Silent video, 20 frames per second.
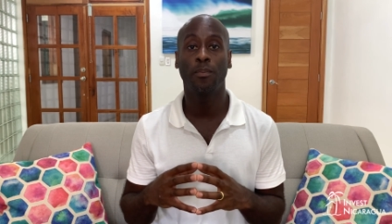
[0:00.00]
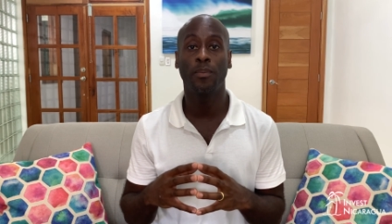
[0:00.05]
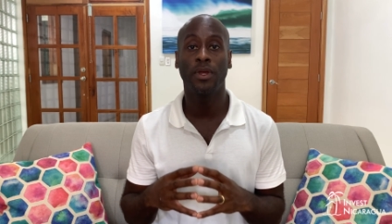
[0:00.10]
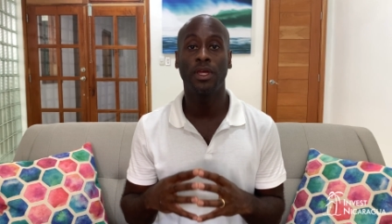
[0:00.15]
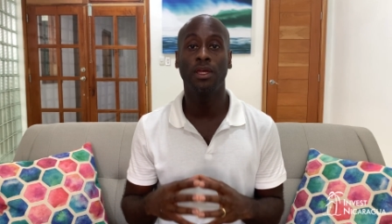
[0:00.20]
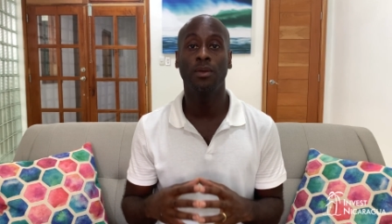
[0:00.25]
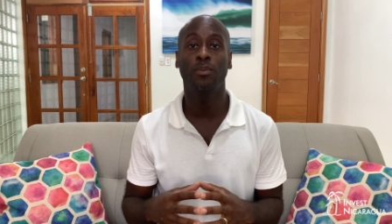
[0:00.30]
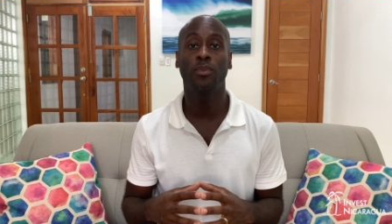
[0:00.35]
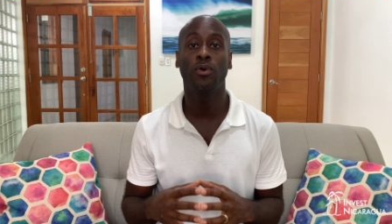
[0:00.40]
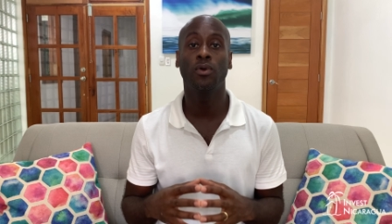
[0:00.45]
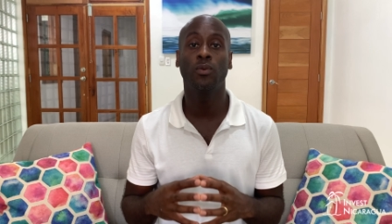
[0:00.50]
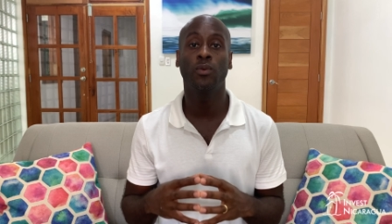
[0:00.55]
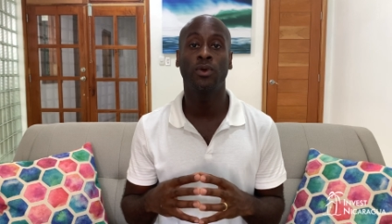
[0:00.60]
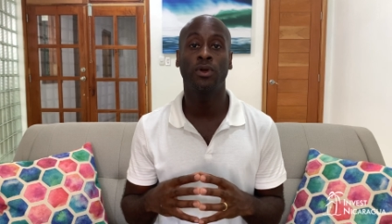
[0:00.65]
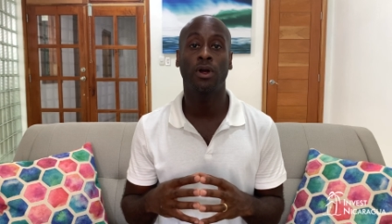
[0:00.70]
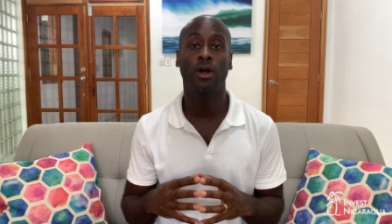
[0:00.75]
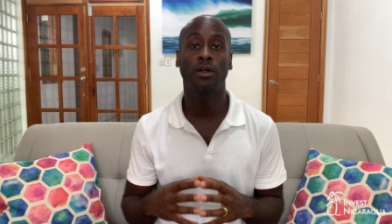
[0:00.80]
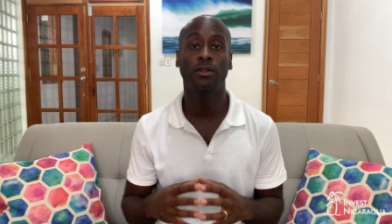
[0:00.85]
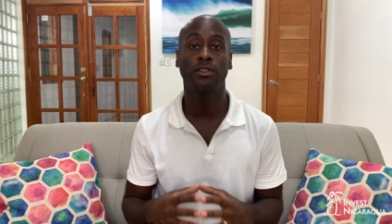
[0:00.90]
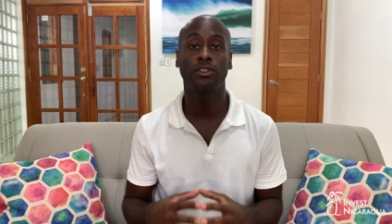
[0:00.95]
people
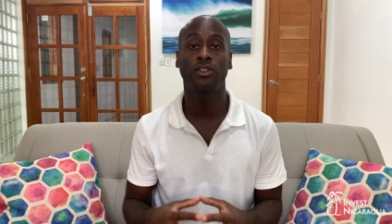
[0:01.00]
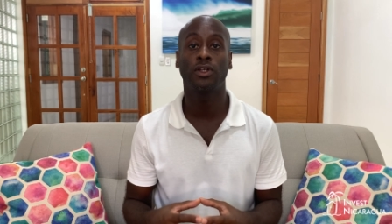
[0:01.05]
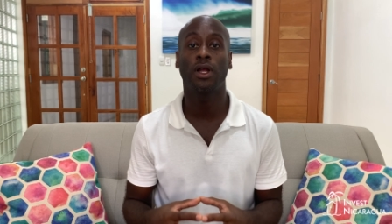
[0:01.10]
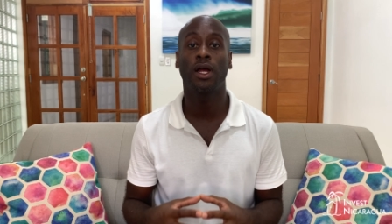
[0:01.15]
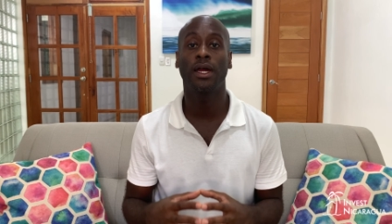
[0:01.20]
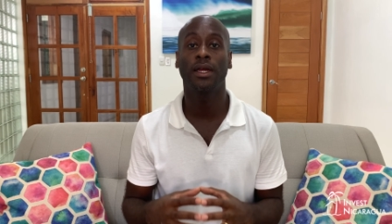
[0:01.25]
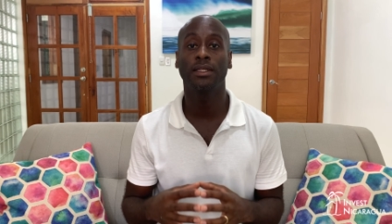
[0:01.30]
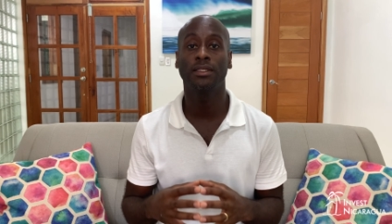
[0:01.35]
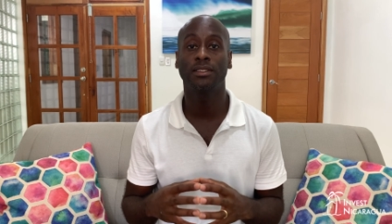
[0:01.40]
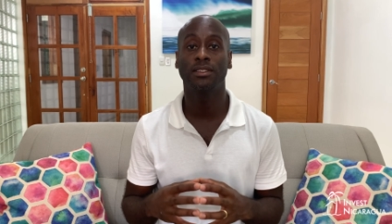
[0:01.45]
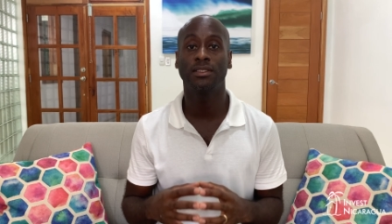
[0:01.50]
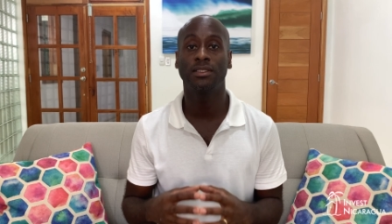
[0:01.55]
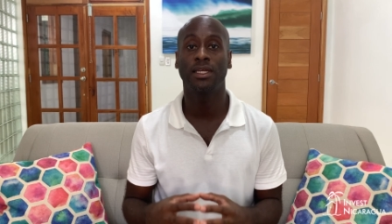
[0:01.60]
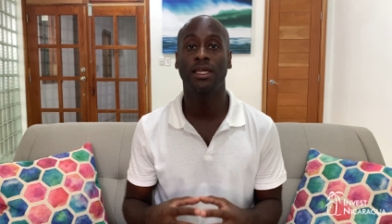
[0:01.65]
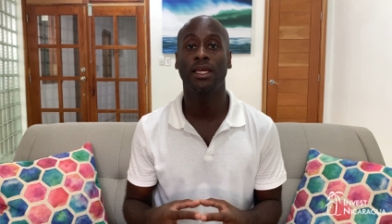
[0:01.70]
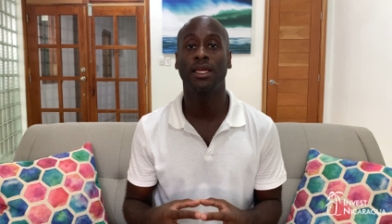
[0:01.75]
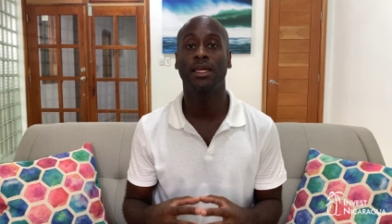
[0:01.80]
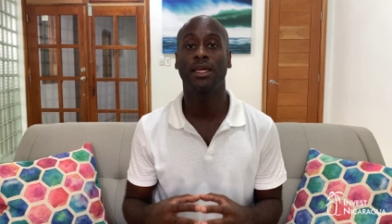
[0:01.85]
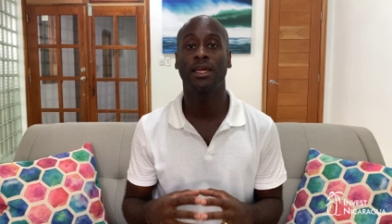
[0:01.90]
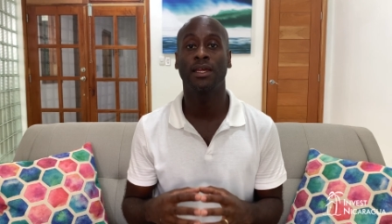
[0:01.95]
are trying to
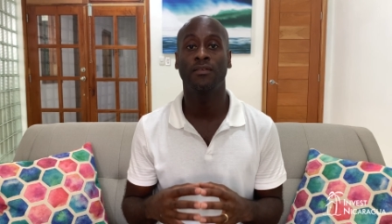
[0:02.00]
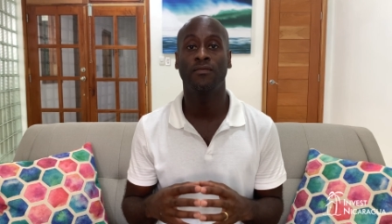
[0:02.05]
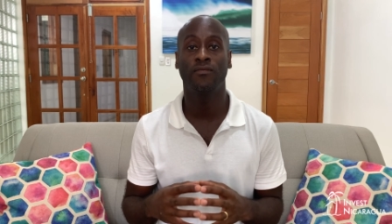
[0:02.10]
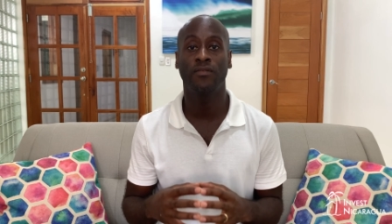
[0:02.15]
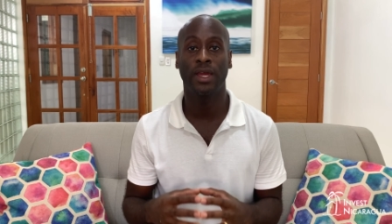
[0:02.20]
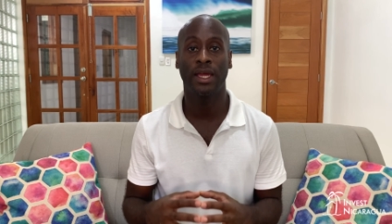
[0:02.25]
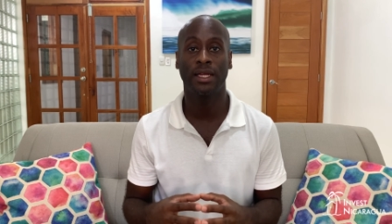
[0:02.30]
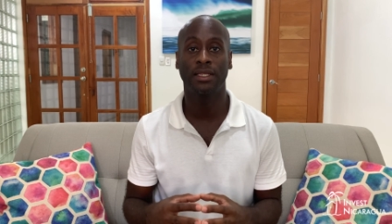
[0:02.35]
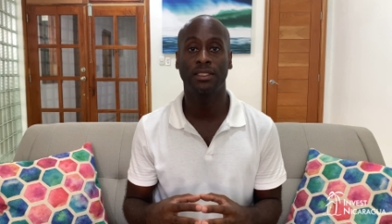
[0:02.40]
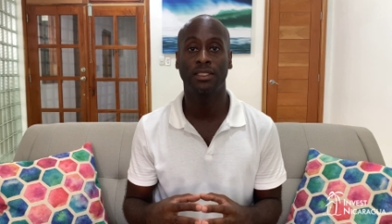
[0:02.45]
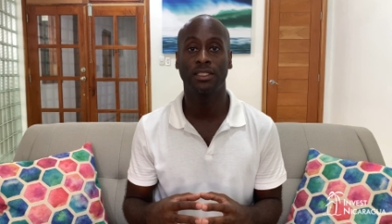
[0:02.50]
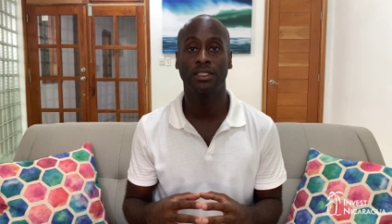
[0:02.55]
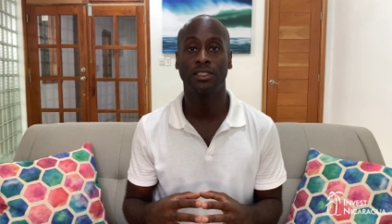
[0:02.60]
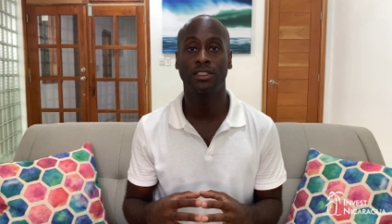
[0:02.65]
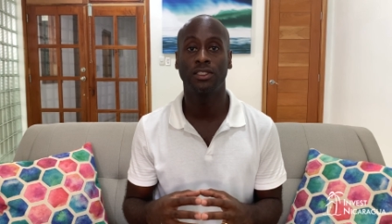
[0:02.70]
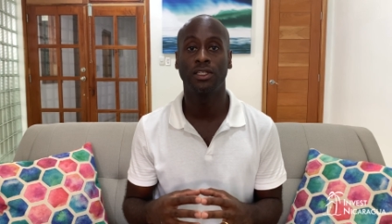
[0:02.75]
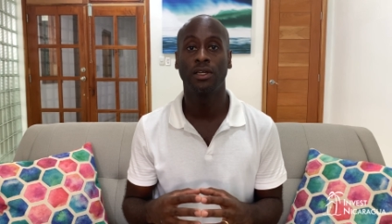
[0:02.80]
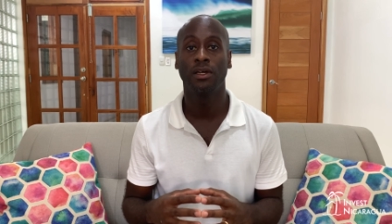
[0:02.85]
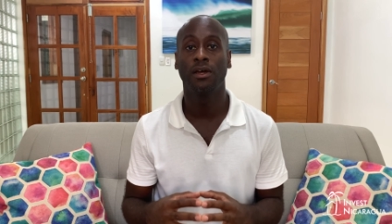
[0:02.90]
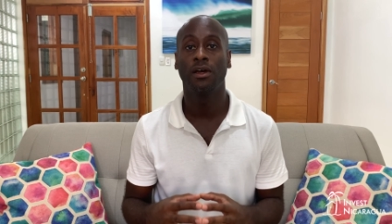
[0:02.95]
take advantage